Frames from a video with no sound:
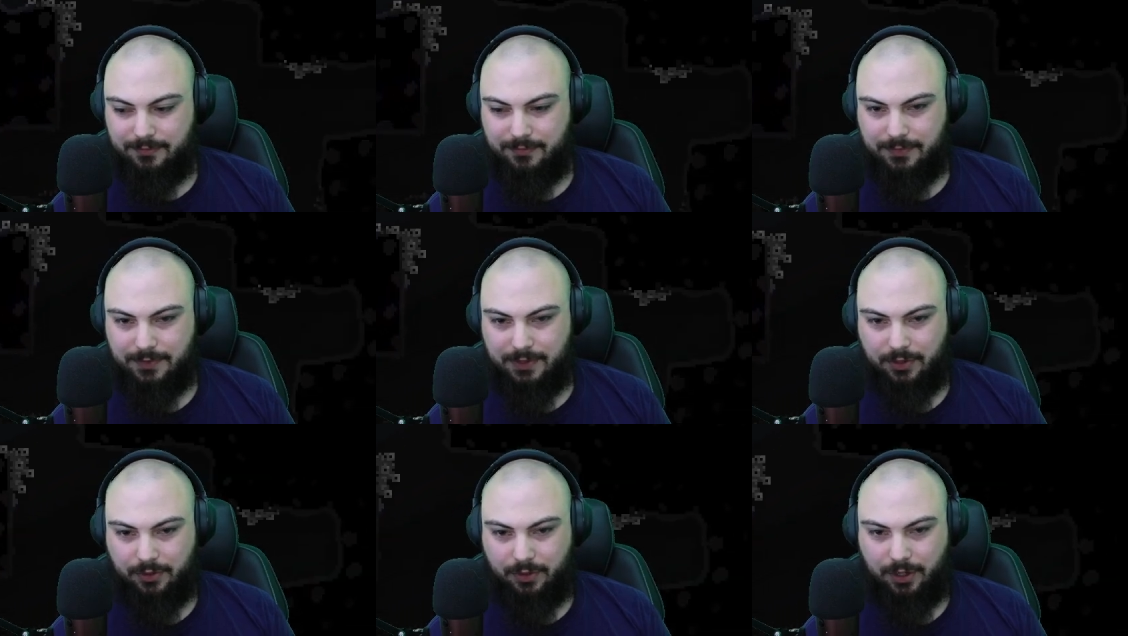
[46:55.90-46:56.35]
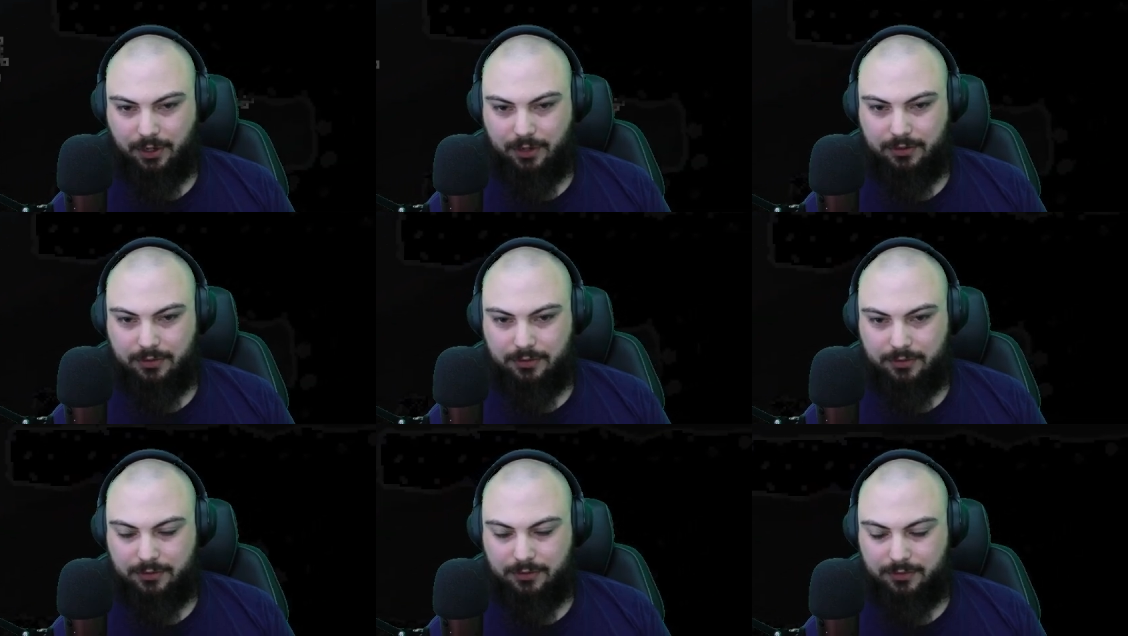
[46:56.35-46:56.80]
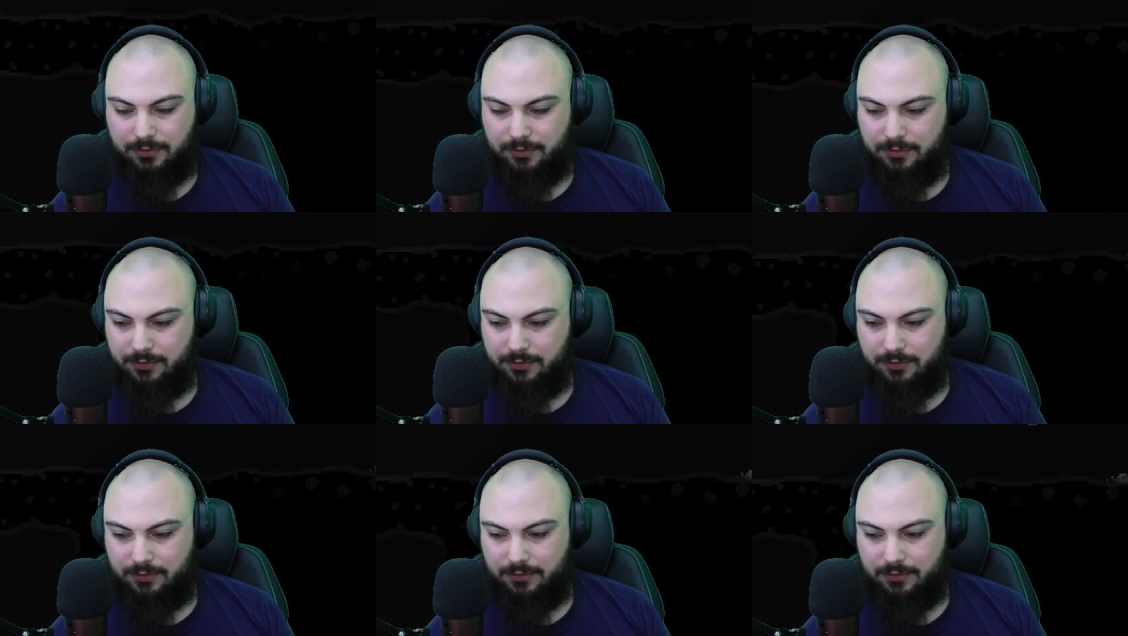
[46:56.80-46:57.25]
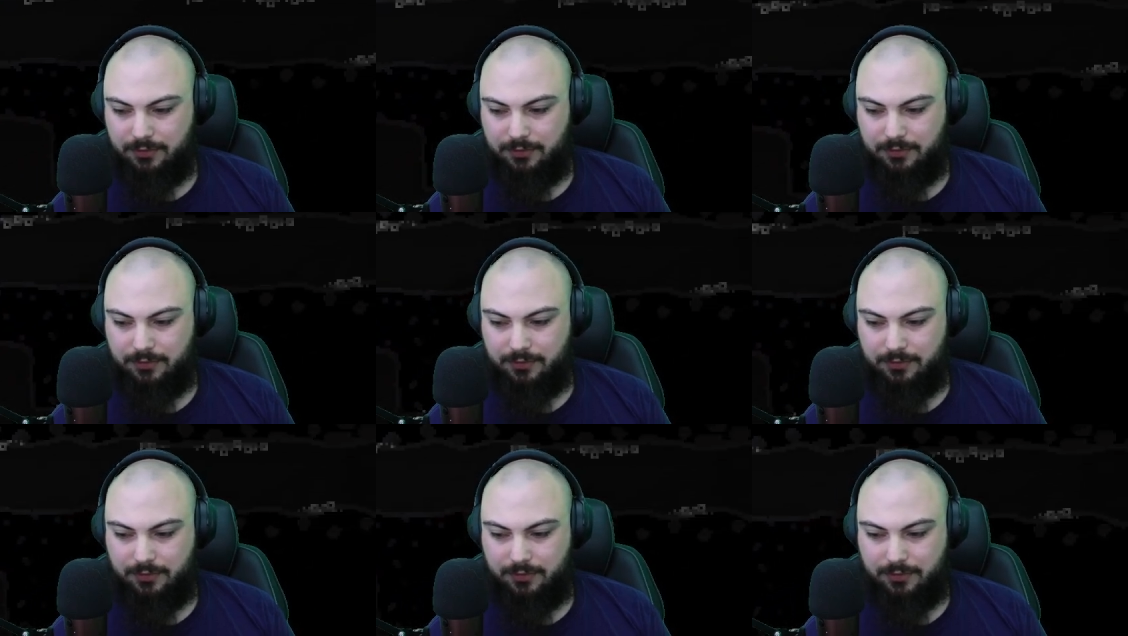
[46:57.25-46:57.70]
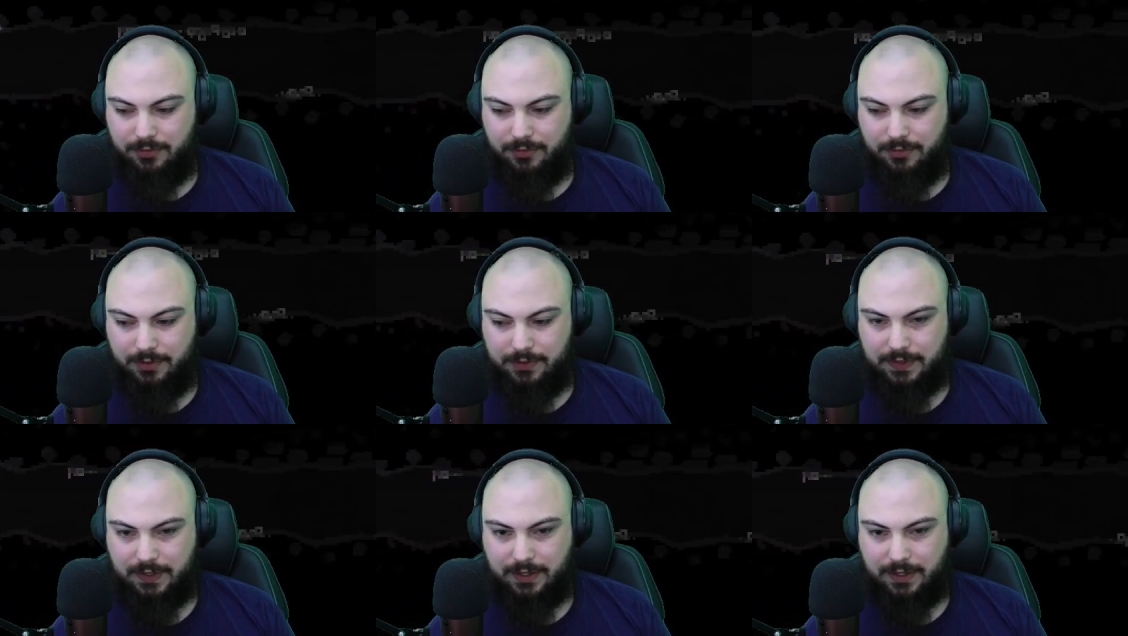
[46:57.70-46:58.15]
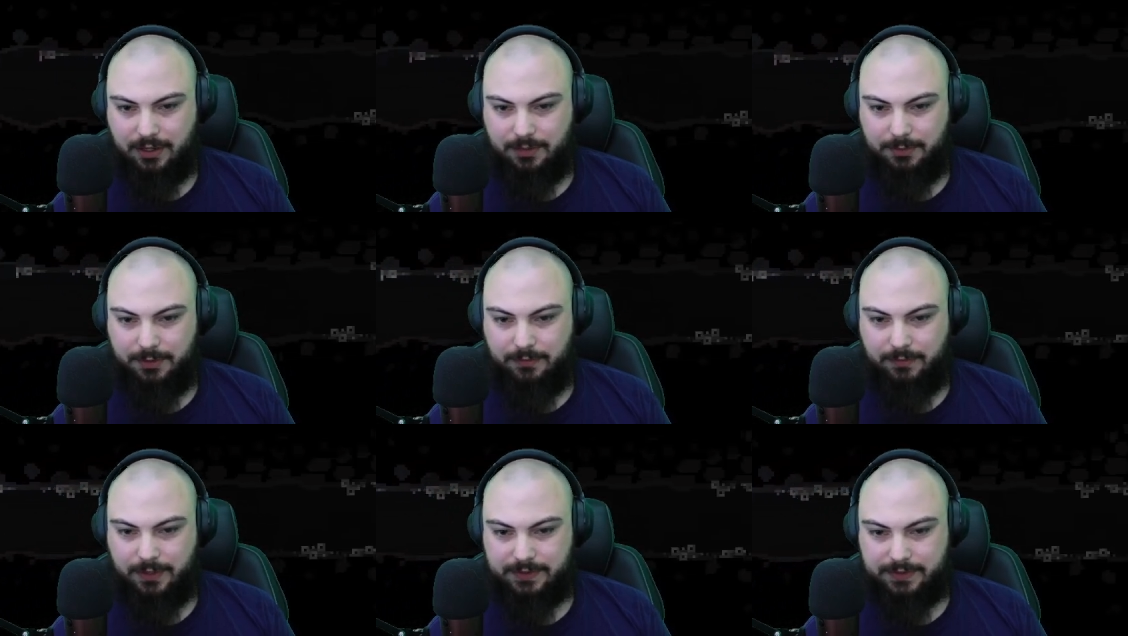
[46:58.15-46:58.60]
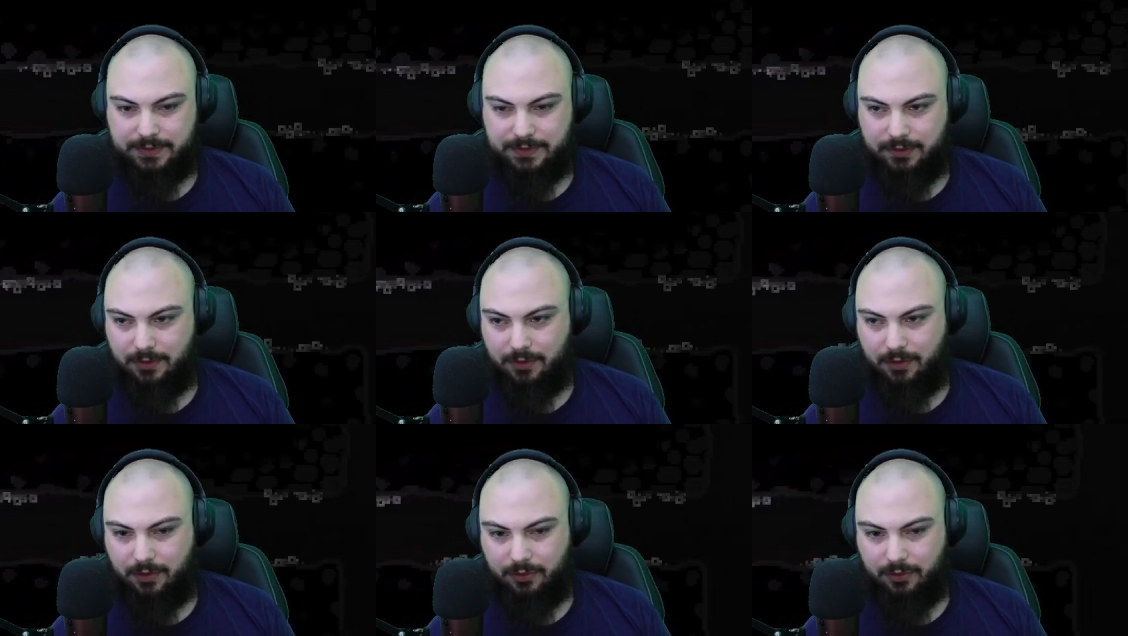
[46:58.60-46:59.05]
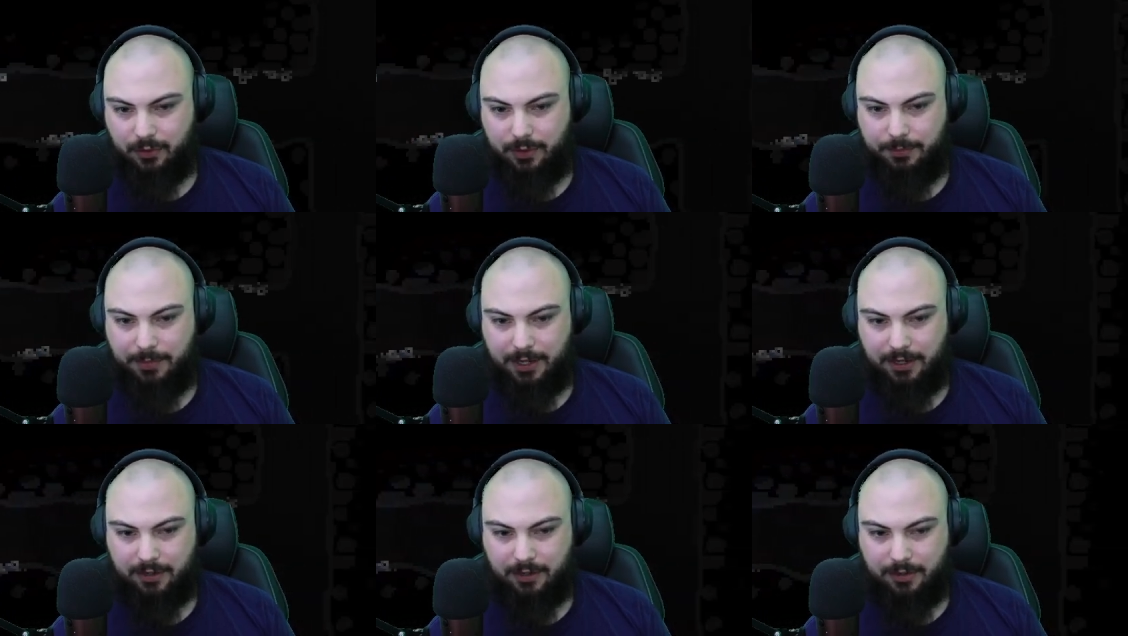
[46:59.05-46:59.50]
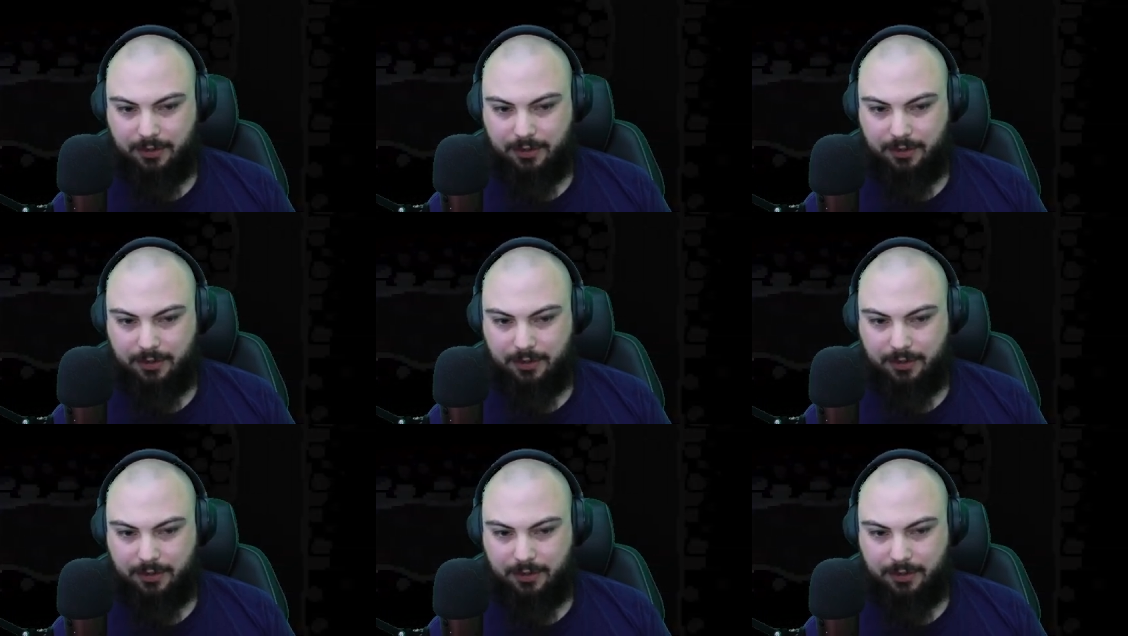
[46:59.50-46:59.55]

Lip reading: okay. The time invested to go all the way back up